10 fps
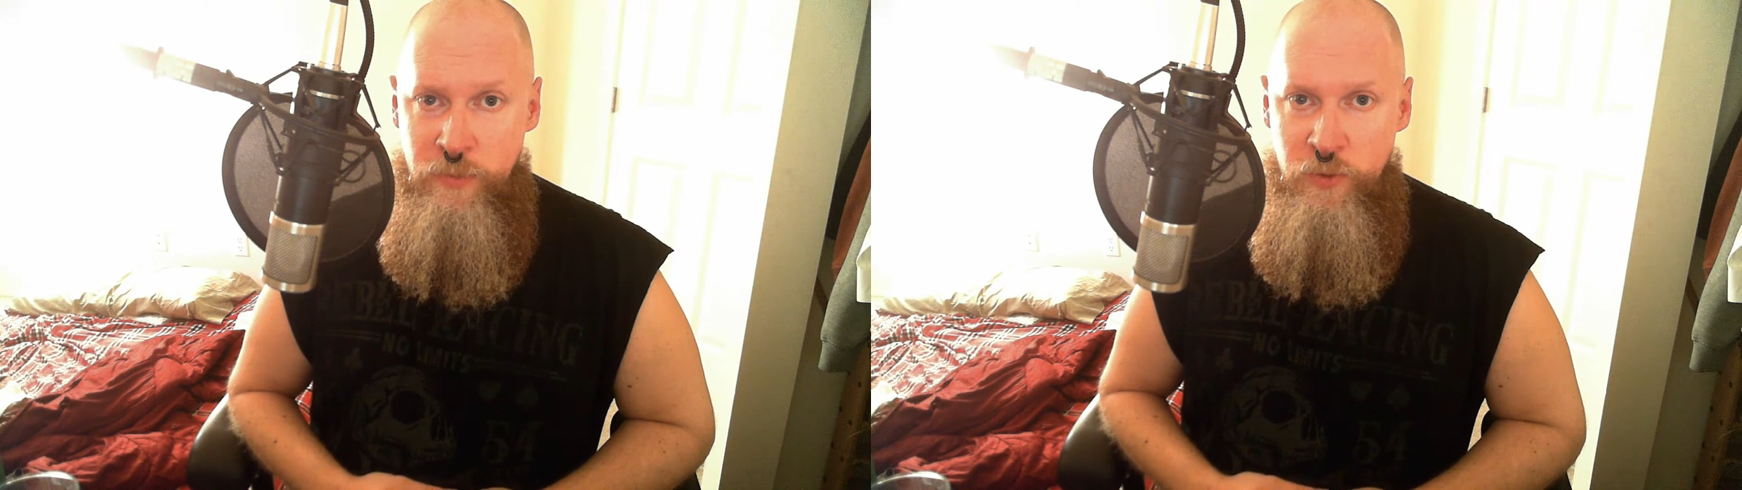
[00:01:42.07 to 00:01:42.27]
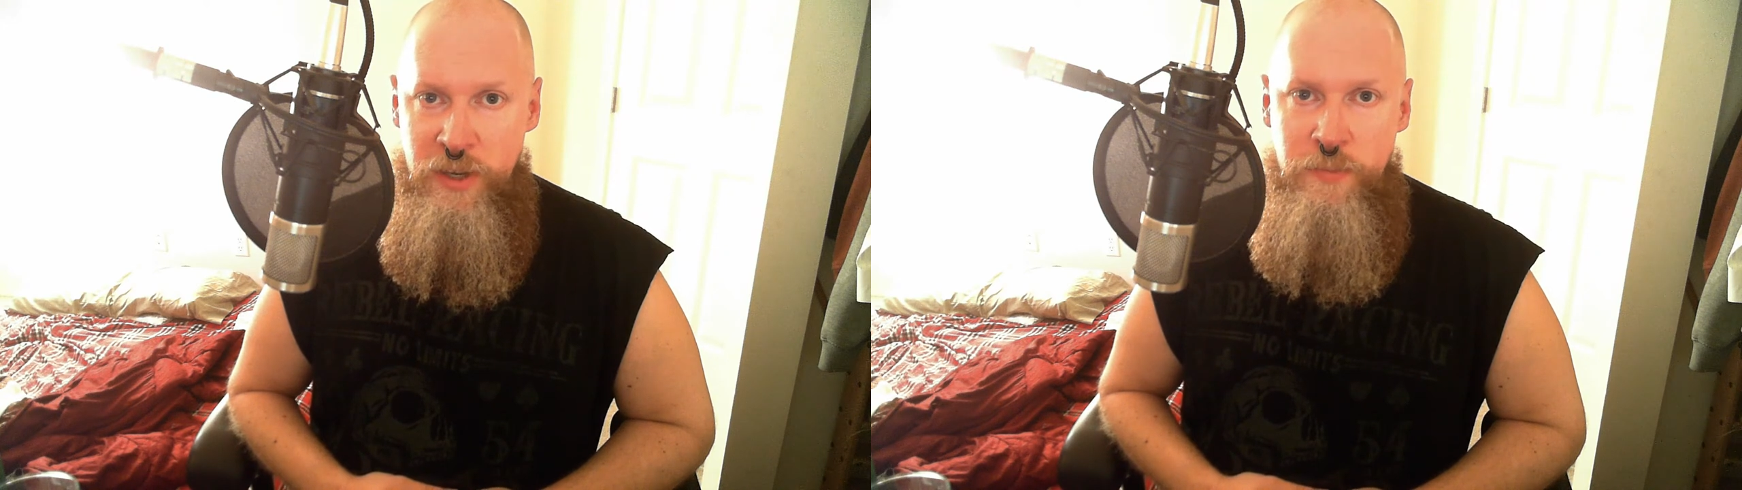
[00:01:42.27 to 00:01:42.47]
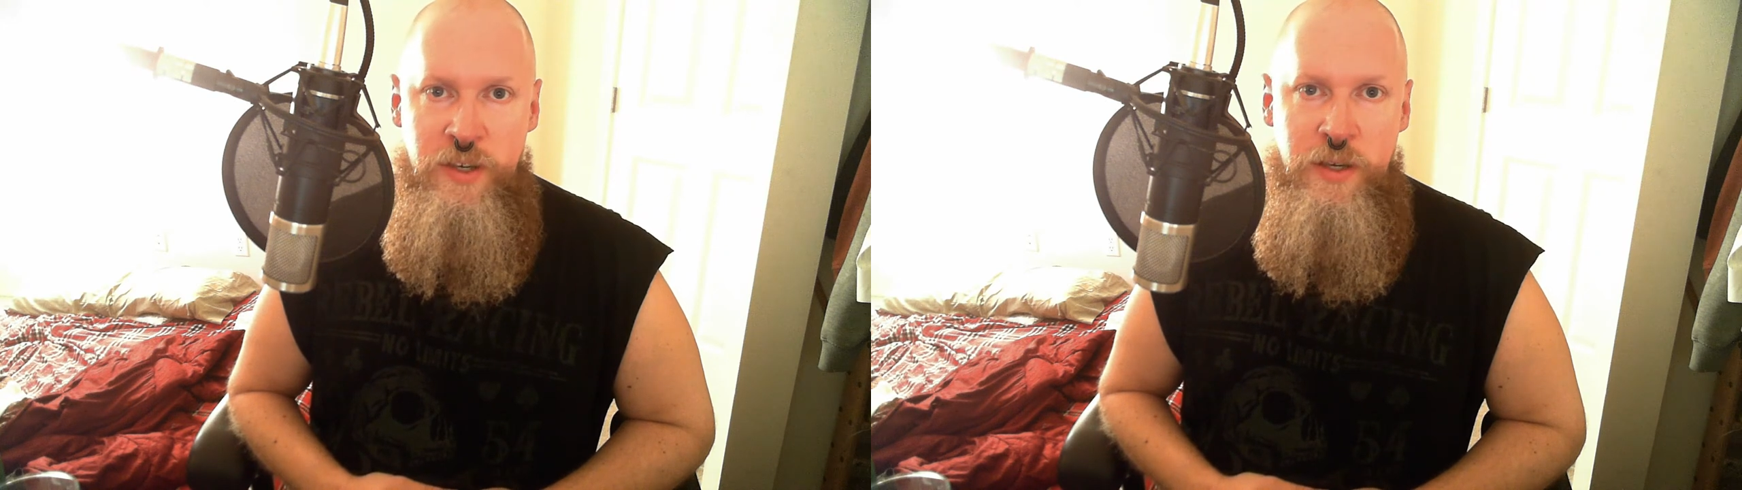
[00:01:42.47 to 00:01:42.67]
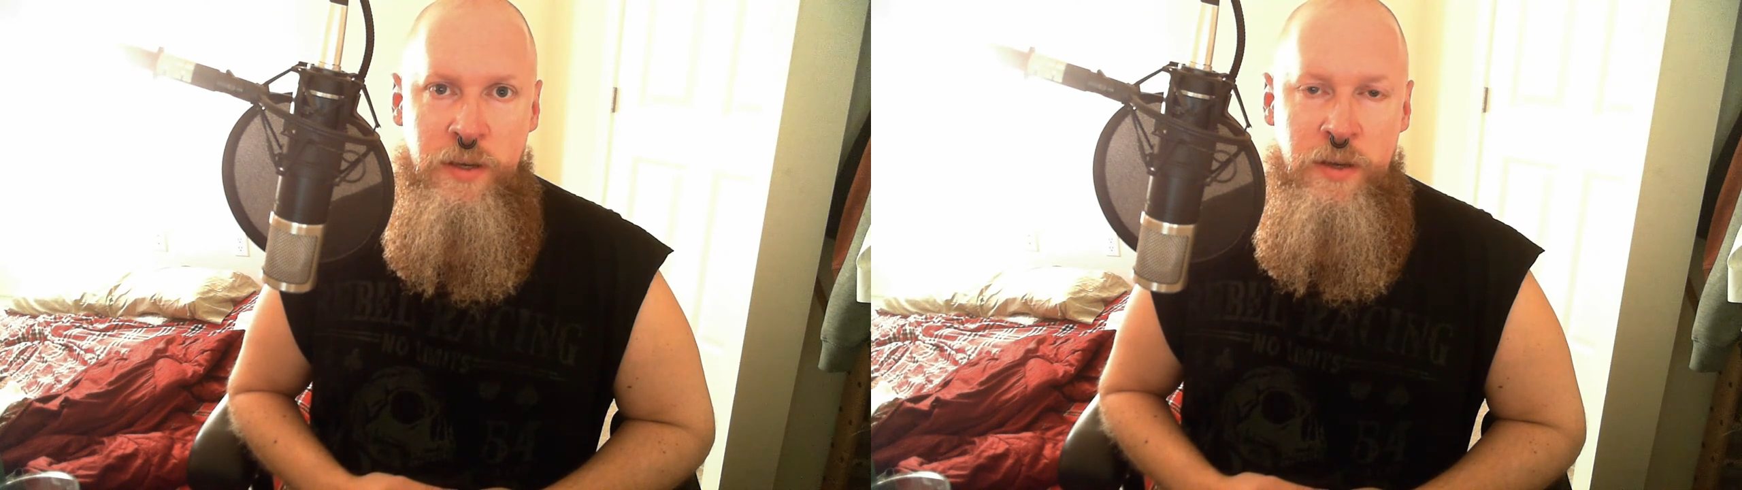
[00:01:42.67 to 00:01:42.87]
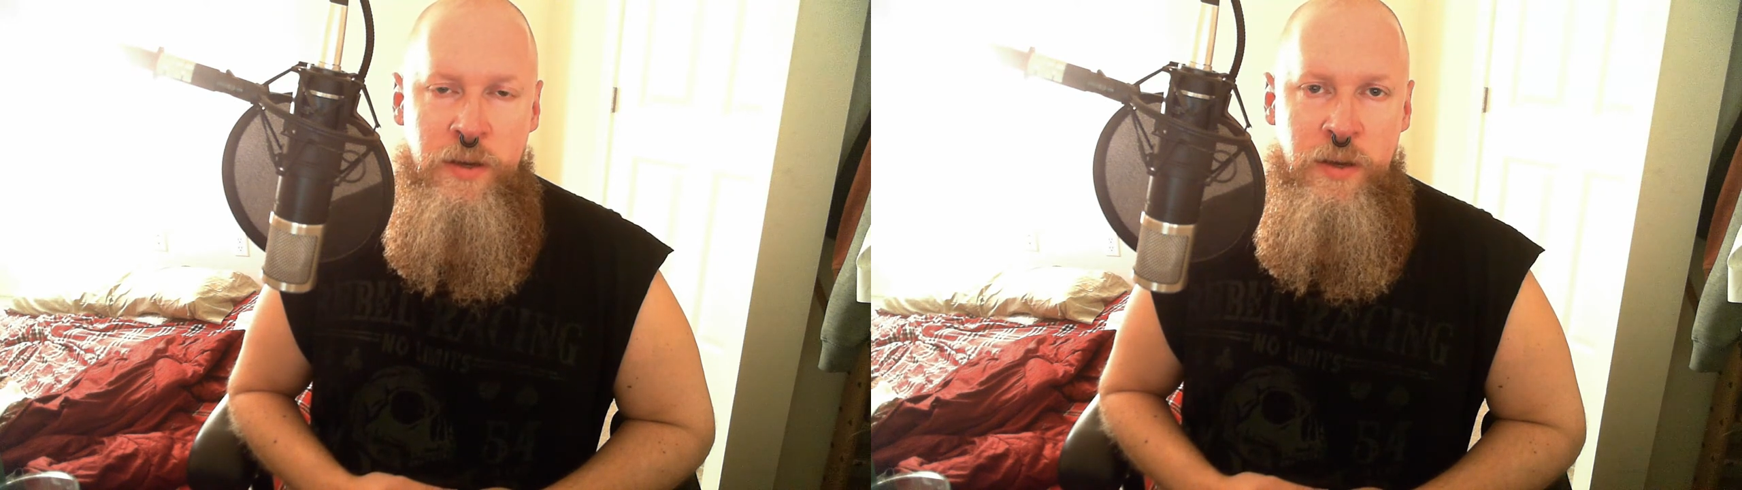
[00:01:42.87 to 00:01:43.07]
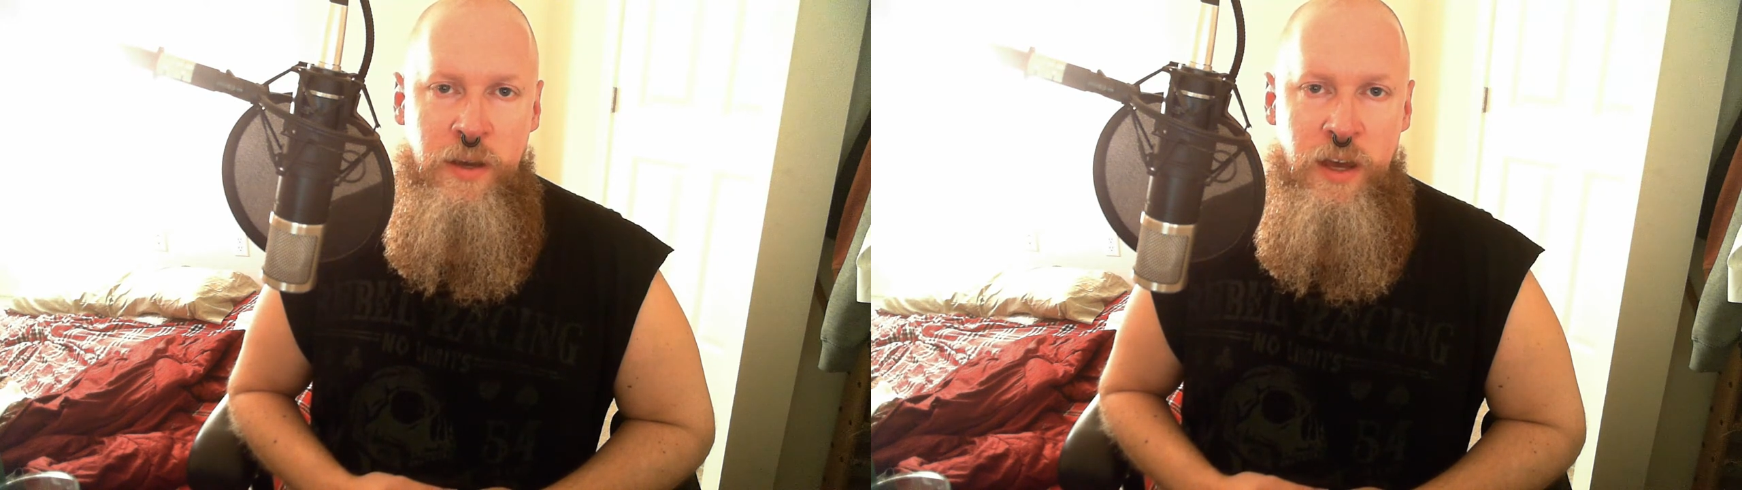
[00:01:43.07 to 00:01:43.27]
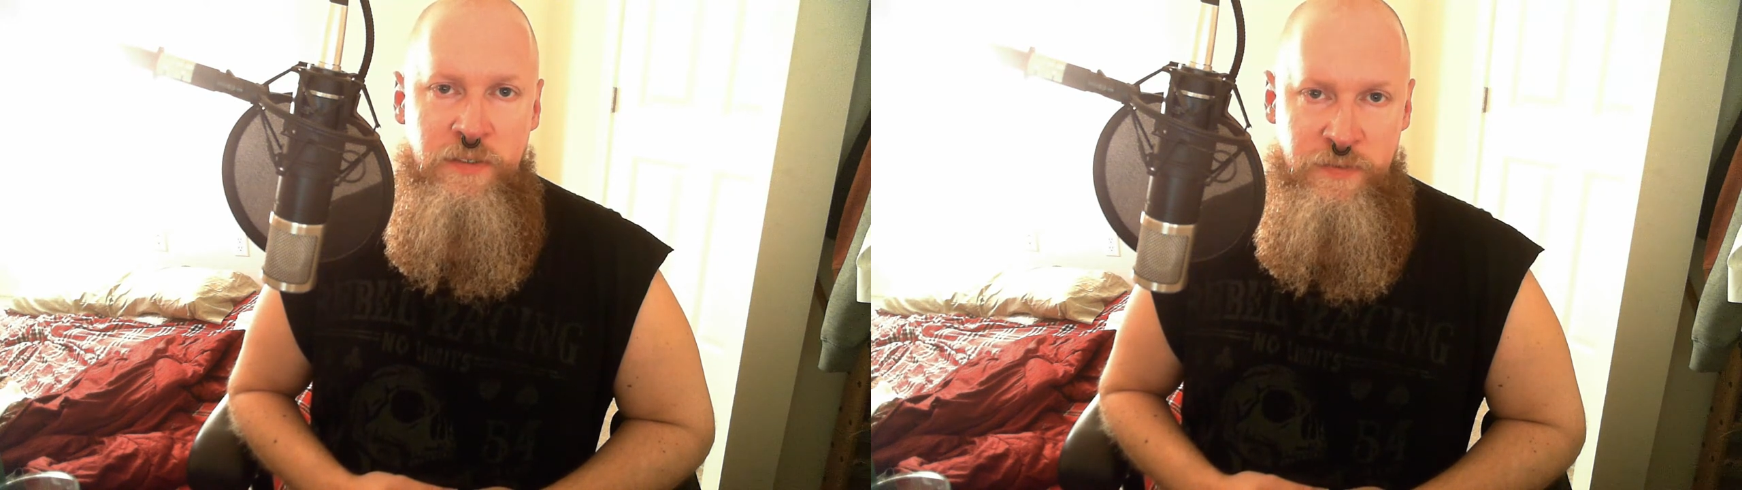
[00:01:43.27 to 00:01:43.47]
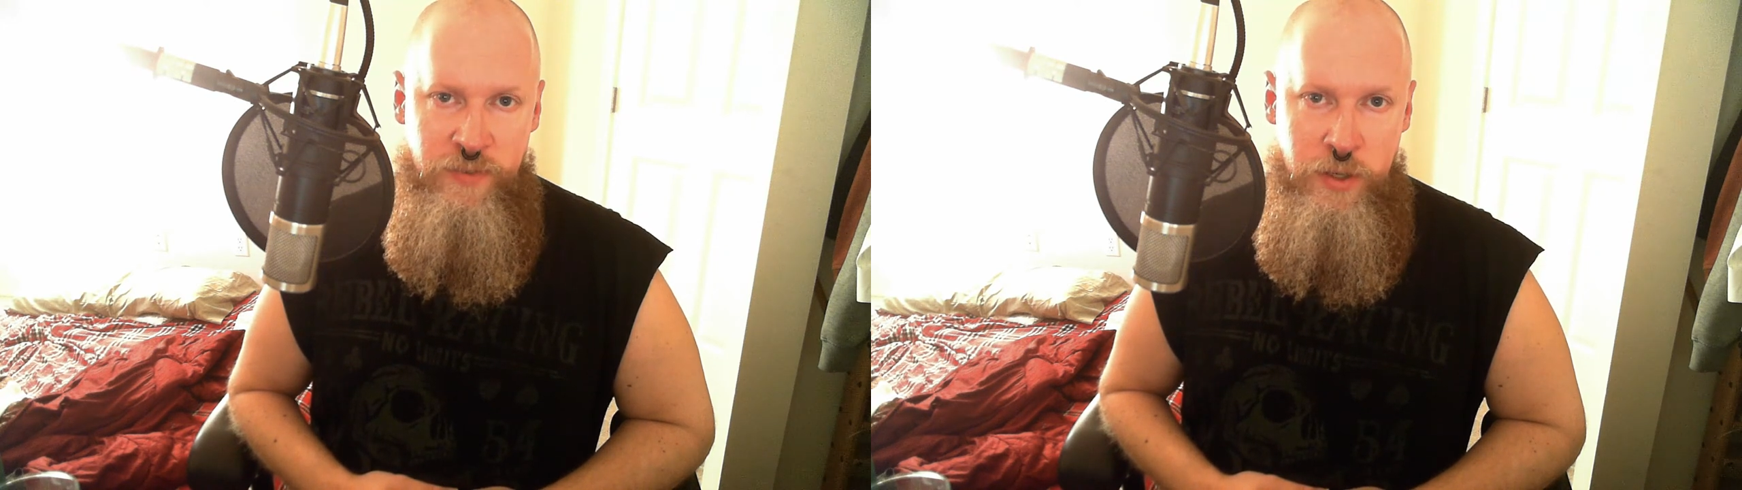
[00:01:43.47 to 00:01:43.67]
There may be a
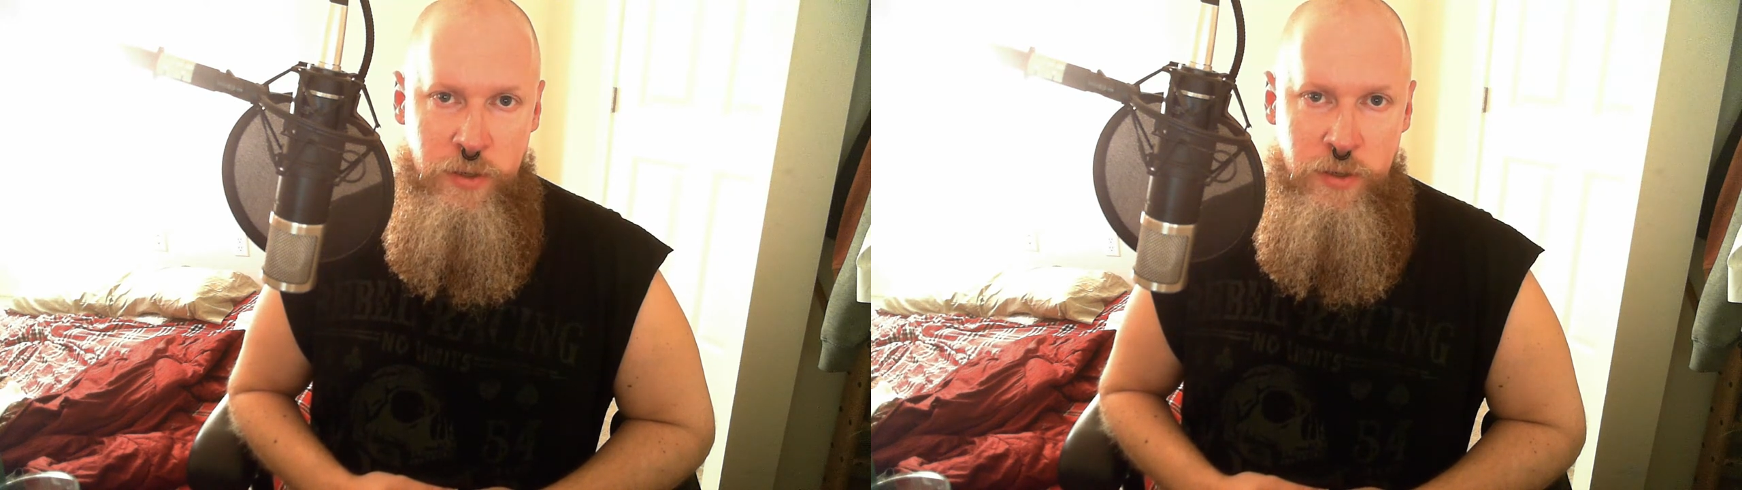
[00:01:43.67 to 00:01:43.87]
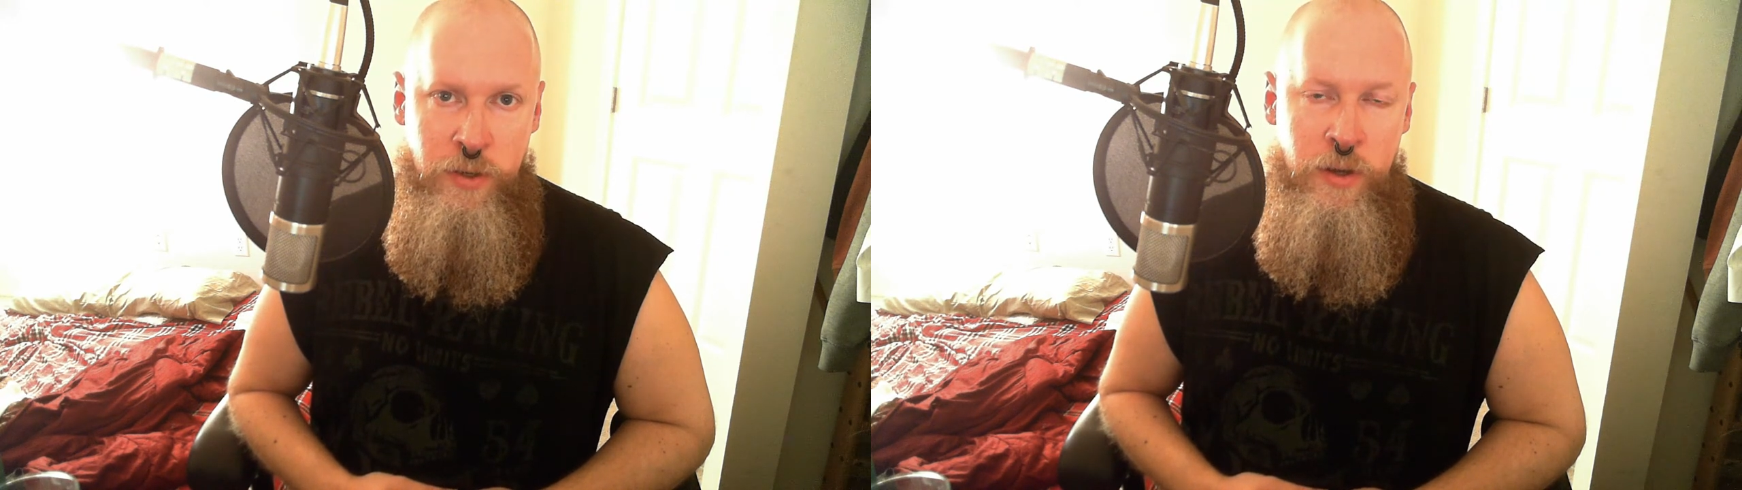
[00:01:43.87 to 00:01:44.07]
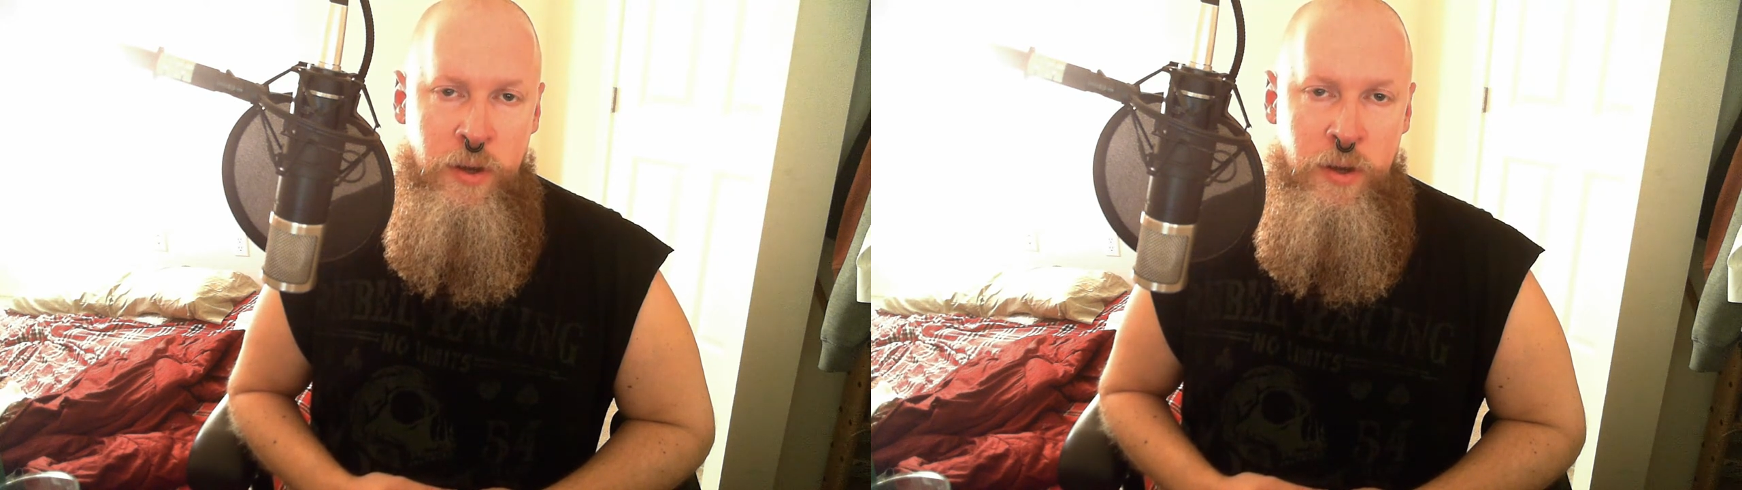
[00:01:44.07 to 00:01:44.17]
fear